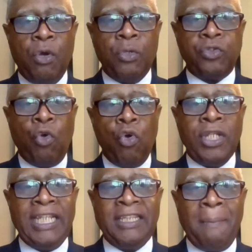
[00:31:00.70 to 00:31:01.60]
goes
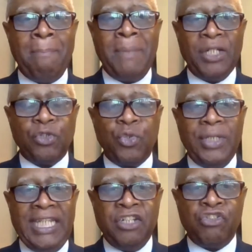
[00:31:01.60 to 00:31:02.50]
on in the
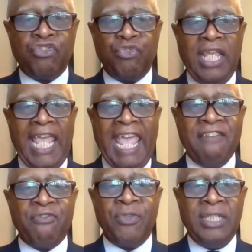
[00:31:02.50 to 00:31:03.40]
medical industry
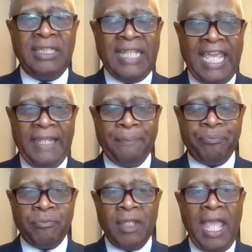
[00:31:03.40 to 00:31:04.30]
every day.
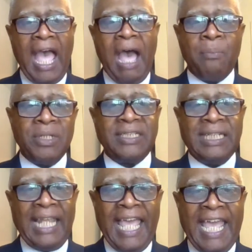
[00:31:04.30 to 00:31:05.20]
How
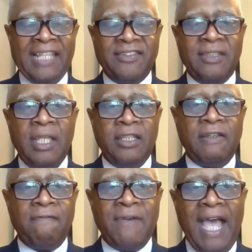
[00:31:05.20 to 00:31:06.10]
much glass,
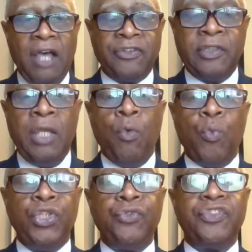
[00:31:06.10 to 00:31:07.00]
the vials.
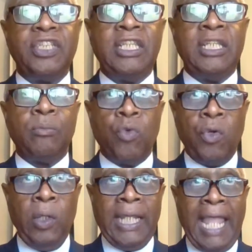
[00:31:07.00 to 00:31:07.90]
When you see them
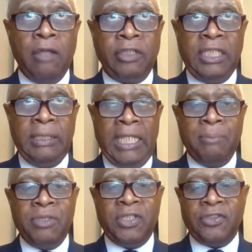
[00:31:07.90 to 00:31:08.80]
rolling out the
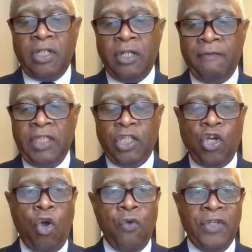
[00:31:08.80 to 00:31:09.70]
images of the
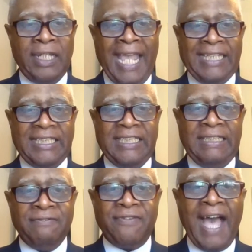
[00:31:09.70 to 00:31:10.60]

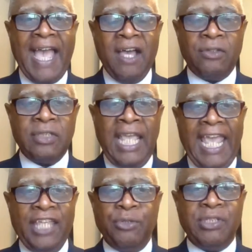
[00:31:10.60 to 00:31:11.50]
COVID-19 vials,
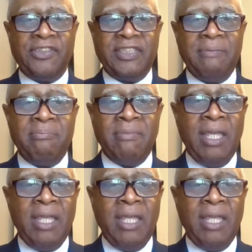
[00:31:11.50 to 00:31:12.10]
and you just see,